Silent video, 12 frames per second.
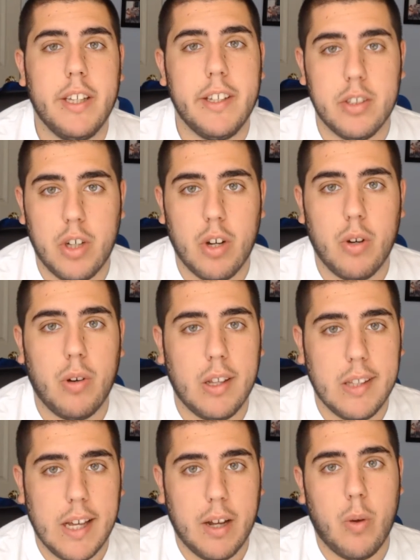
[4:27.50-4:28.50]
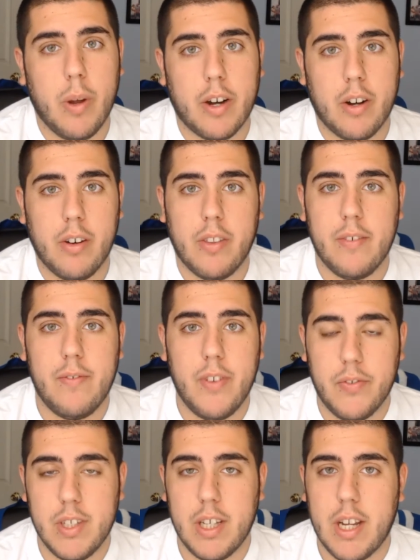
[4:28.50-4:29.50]
It'll go a lot quicker than
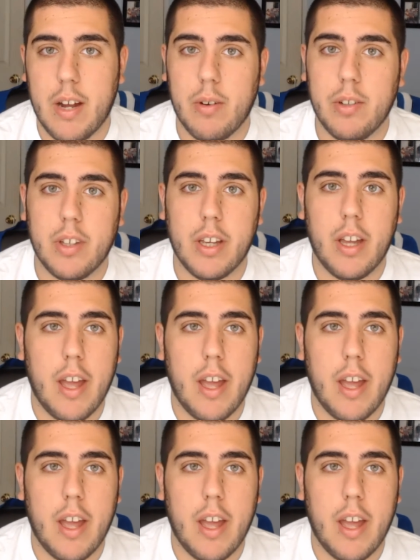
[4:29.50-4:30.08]
15 hours.